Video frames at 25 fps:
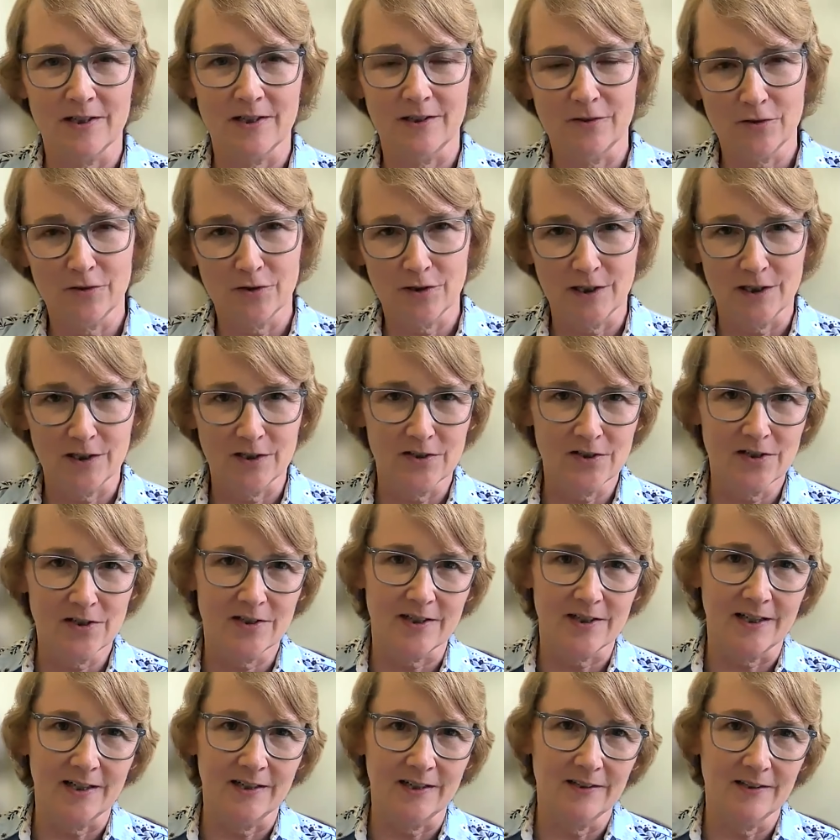interest
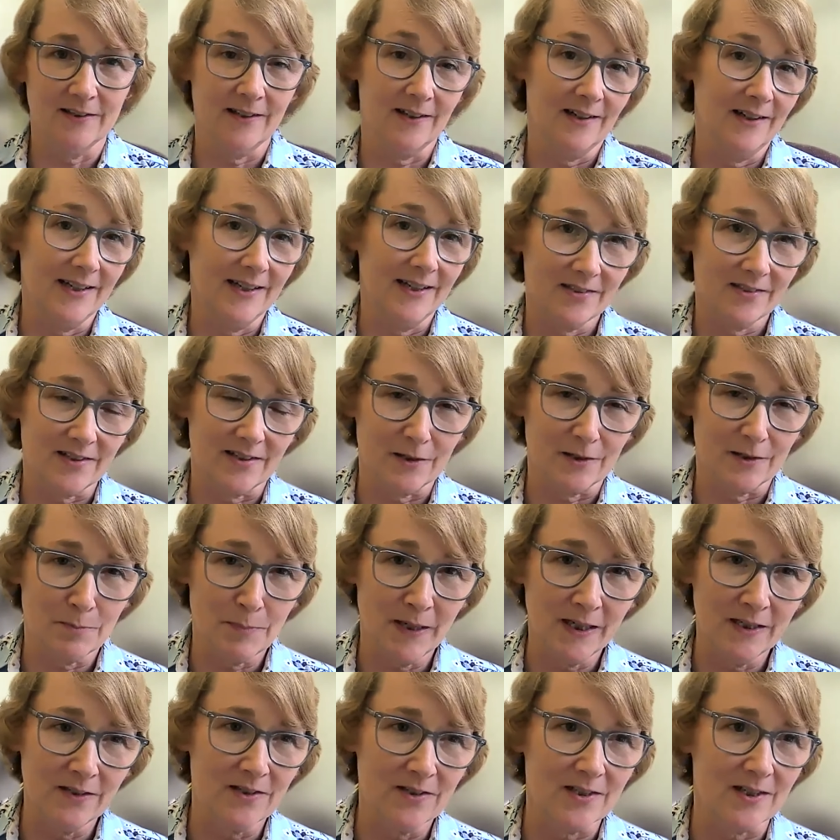and a little less
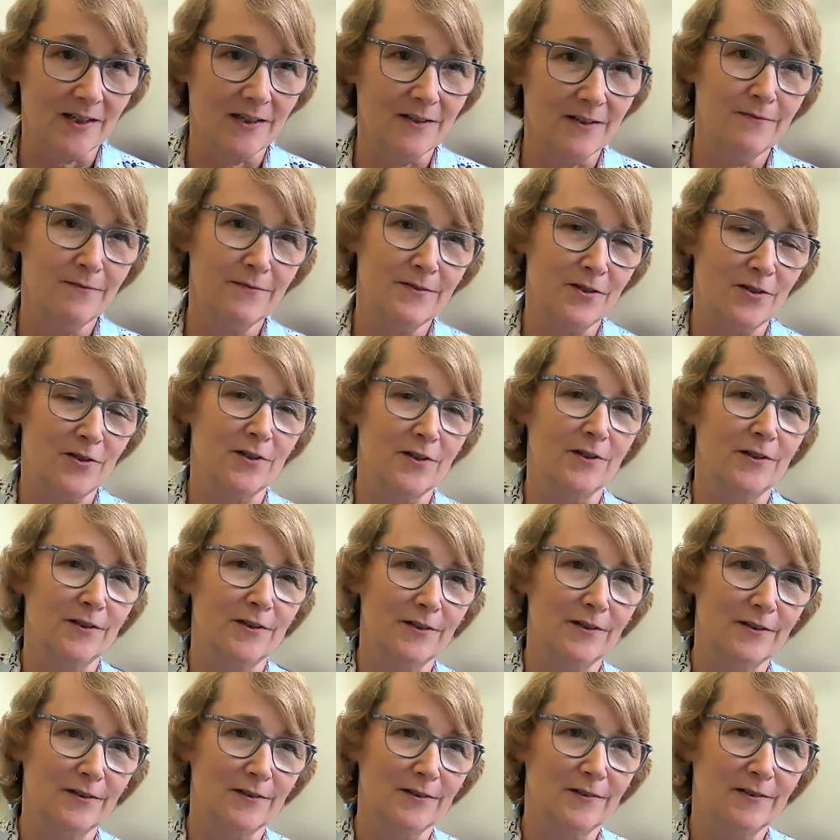expensive
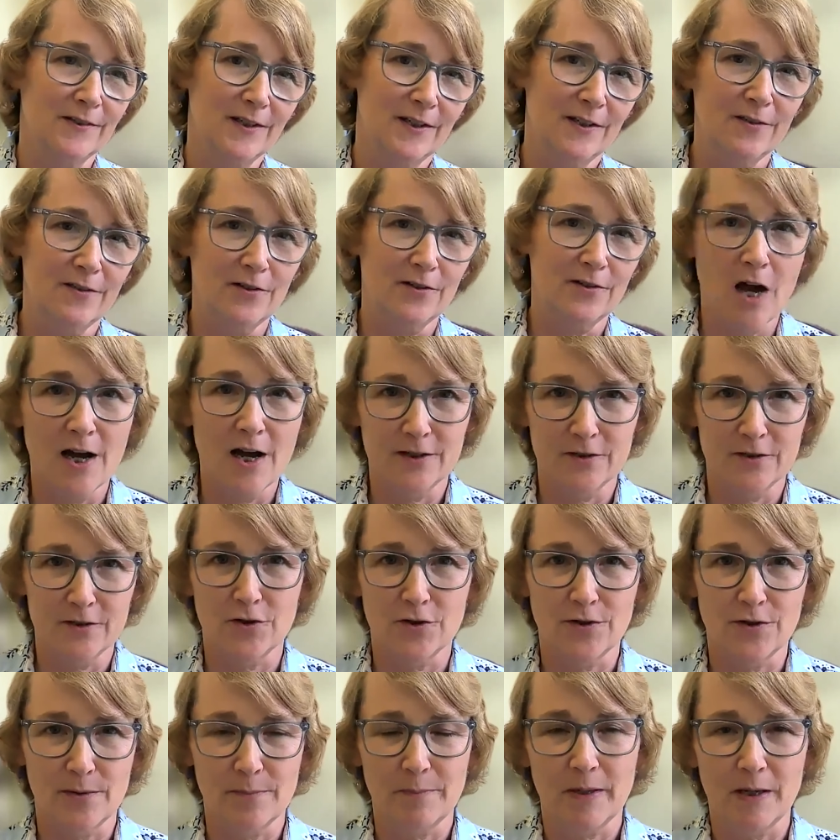to not
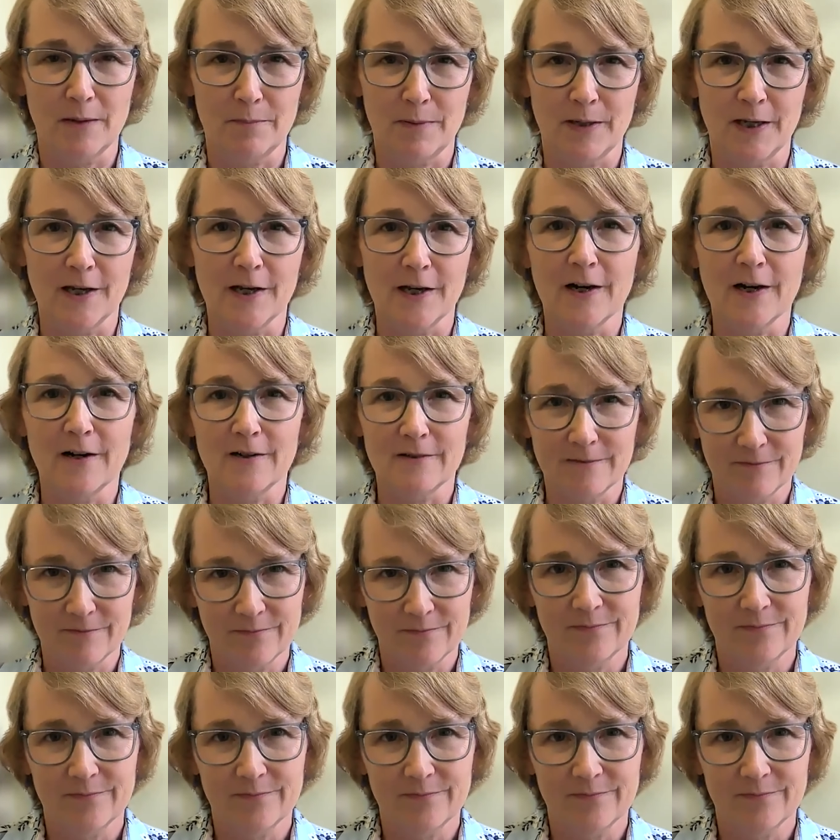do the PPO.